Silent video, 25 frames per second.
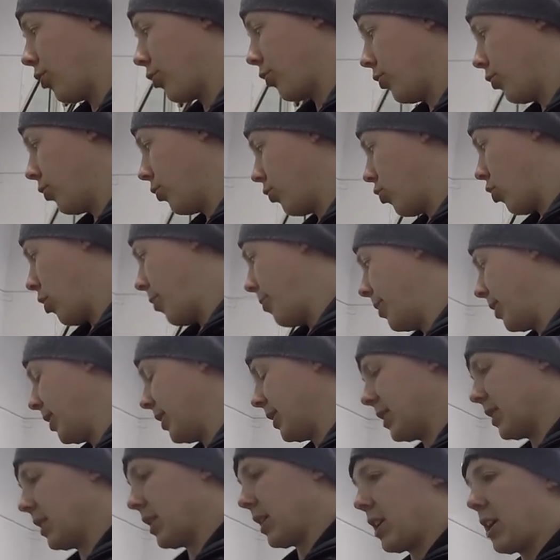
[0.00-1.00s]
through the grommet
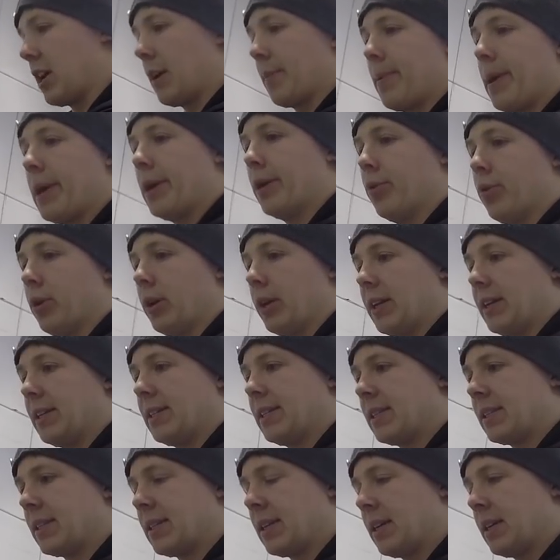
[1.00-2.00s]
into the kick panel at
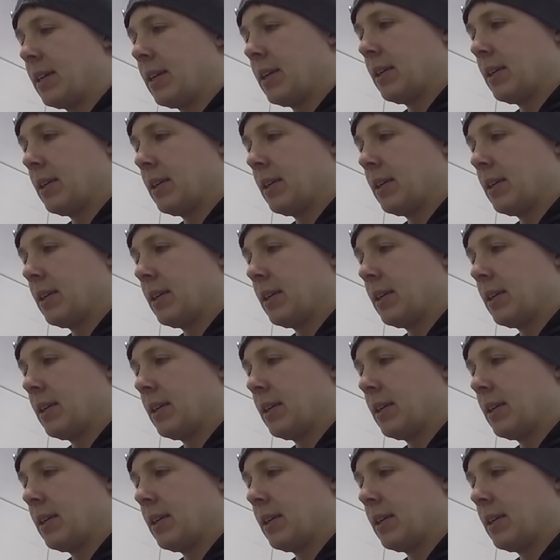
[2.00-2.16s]
least,